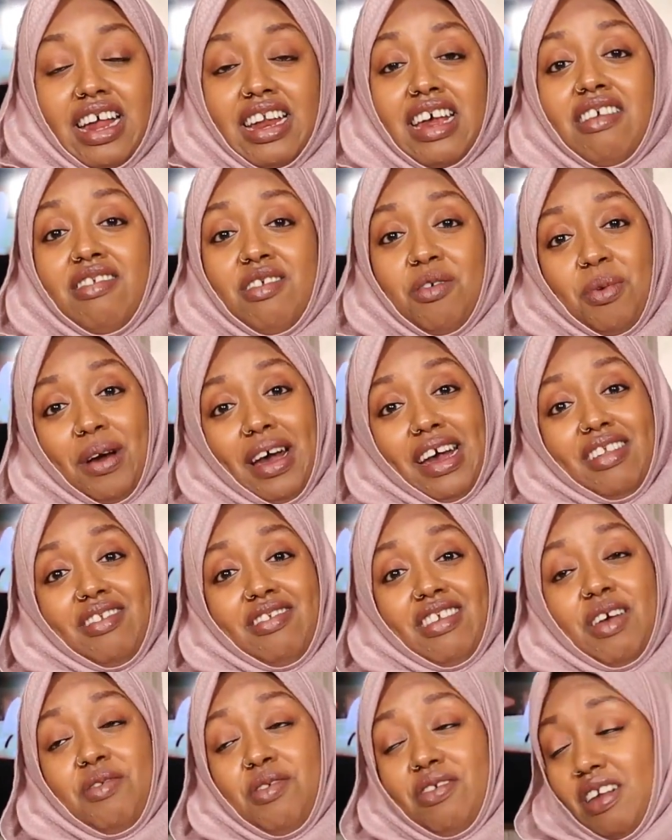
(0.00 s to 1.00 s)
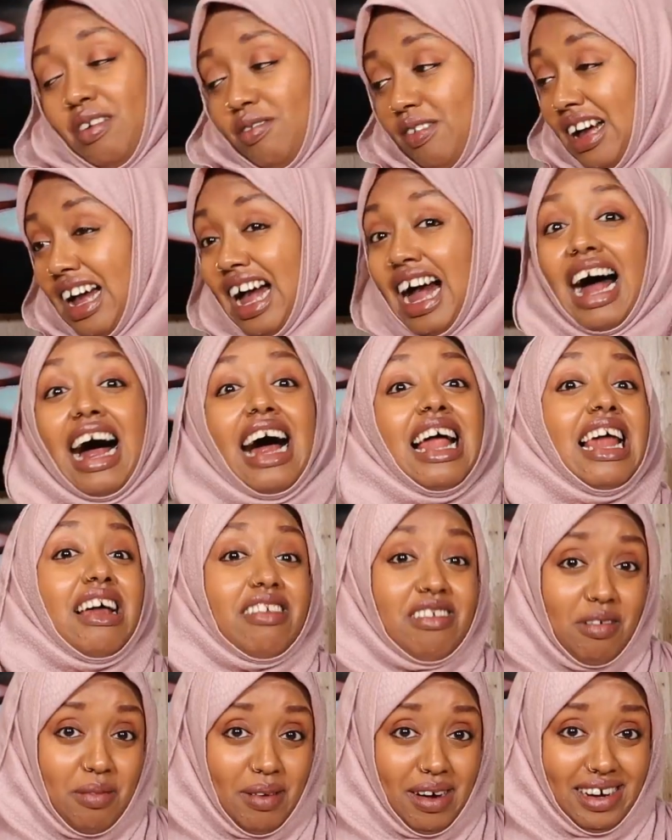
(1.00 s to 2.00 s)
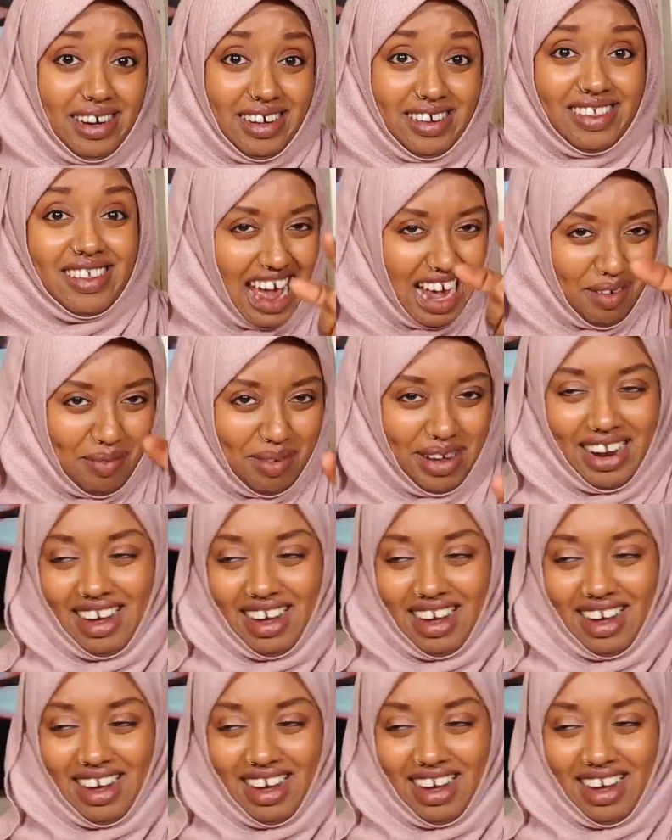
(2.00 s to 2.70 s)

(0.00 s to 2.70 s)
an easy way to save yourself a lot of money. Thank me